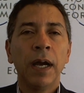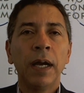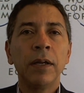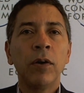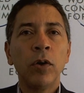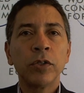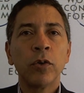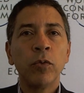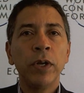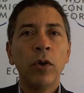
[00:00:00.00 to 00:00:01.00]
And also
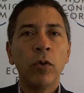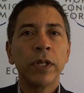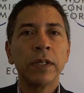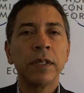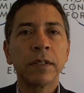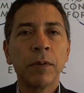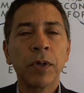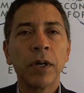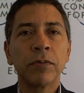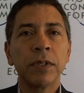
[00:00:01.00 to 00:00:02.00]
we know that in some
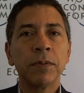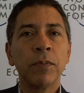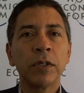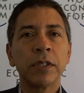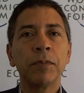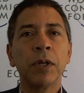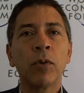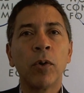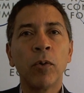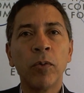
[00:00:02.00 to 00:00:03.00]
countries most of the
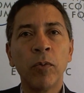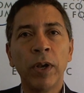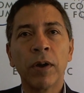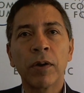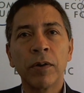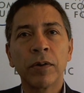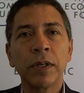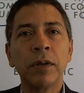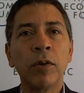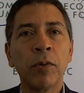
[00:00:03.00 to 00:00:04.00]
growth will occur
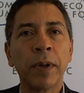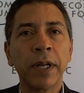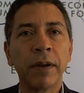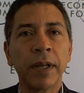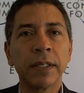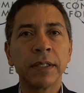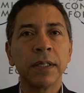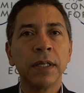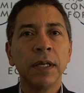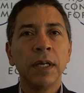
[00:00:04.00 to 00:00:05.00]
in urban areas.
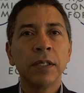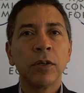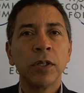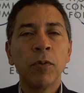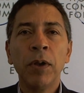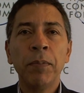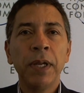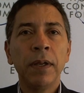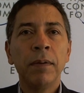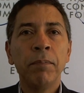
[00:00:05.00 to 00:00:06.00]
So there will
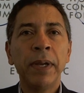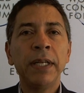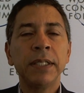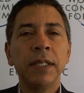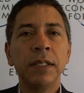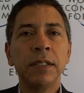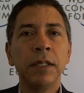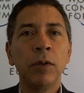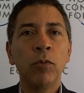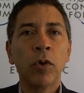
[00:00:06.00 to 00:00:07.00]
be many cities
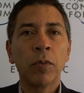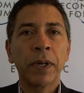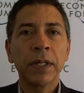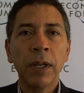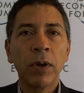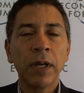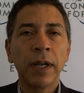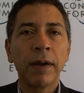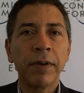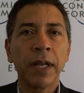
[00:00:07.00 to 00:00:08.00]
in the world, particularly in
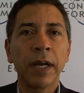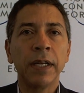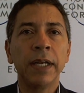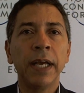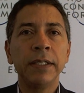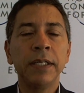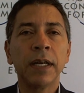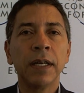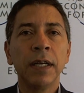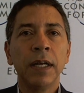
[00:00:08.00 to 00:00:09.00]
Africa and in Asia,
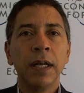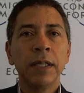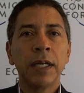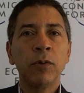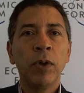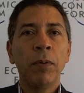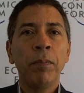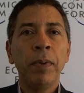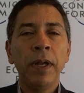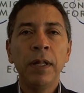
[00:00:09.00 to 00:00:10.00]
and we'll
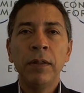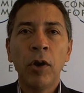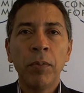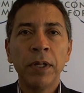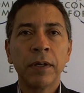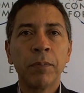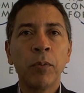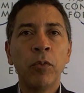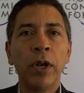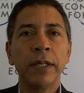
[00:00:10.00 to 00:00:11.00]
be doubling their
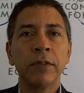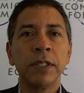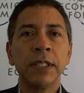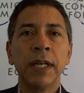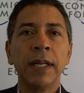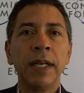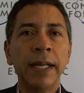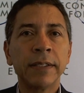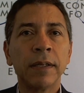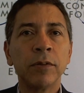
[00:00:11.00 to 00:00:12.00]
population in
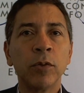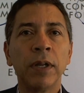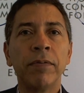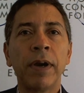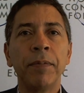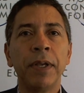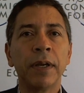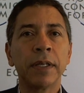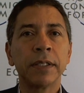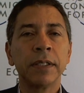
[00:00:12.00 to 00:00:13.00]
less than 25
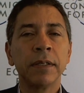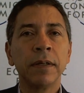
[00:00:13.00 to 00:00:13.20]
years.